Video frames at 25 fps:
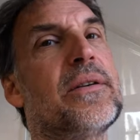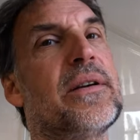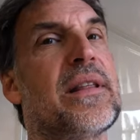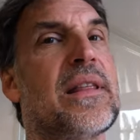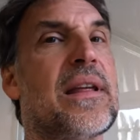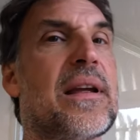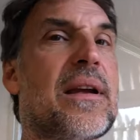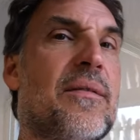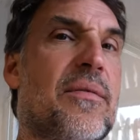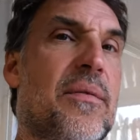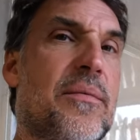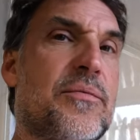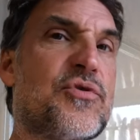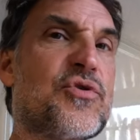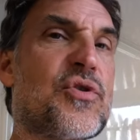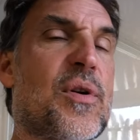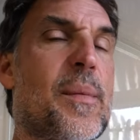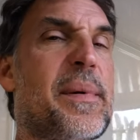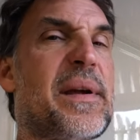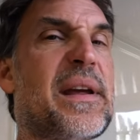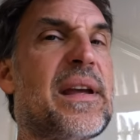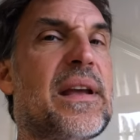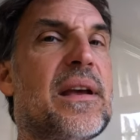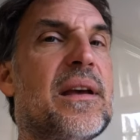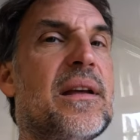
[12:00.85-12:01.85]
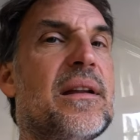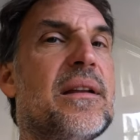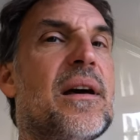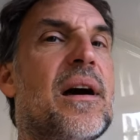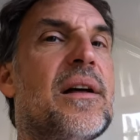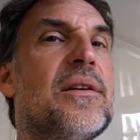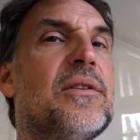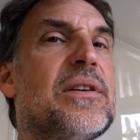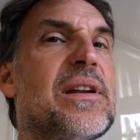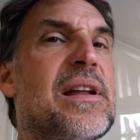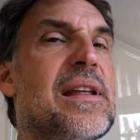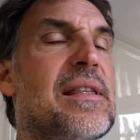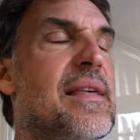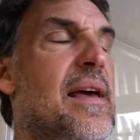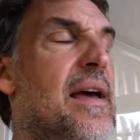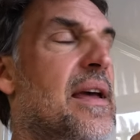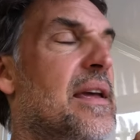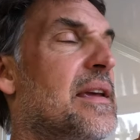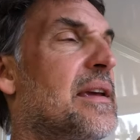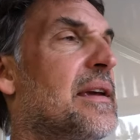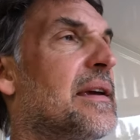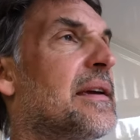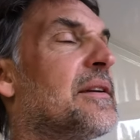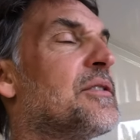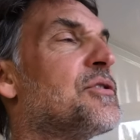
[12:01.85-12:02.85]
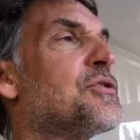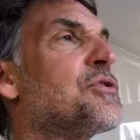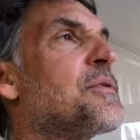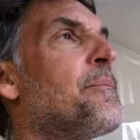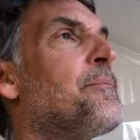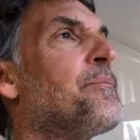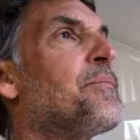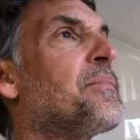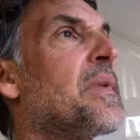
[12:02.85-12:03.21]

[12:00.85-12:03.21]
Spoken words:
or anything from dripping in underneath that hinge.